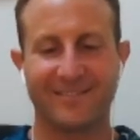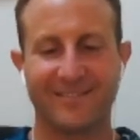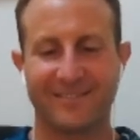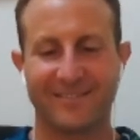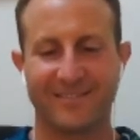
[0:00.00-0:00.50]

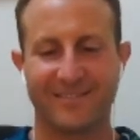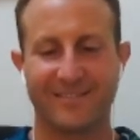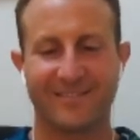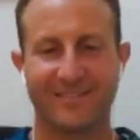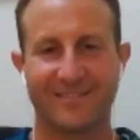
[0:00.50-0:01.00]

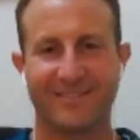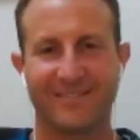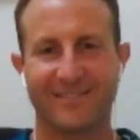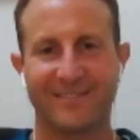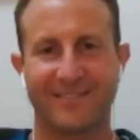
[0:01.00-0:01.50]

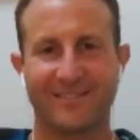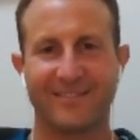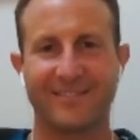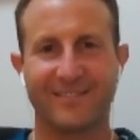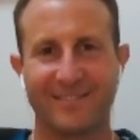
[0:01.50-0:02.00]

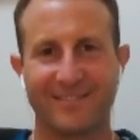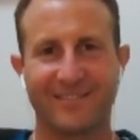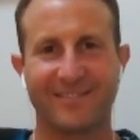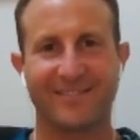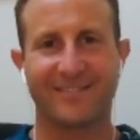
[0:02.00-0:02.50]

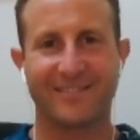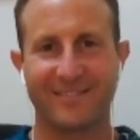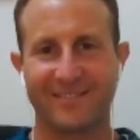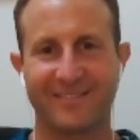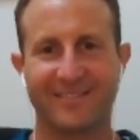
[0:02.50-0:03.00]

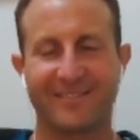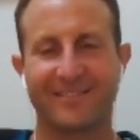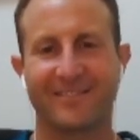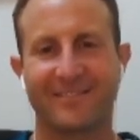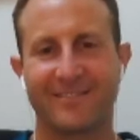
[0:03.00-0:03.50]

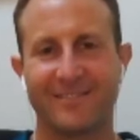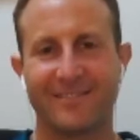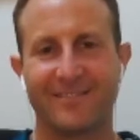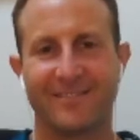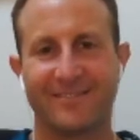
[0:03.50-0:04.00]

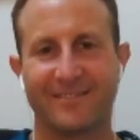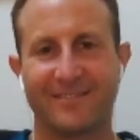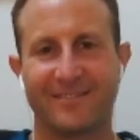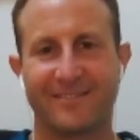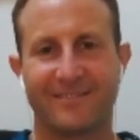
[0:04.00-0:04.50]

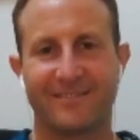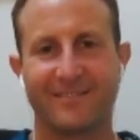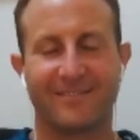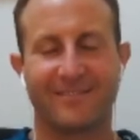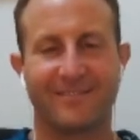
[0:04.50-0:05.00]

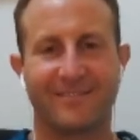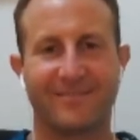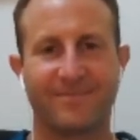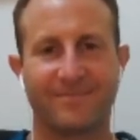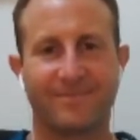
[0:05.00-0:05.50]

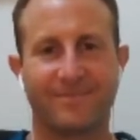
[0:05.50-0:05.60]
(not speaking)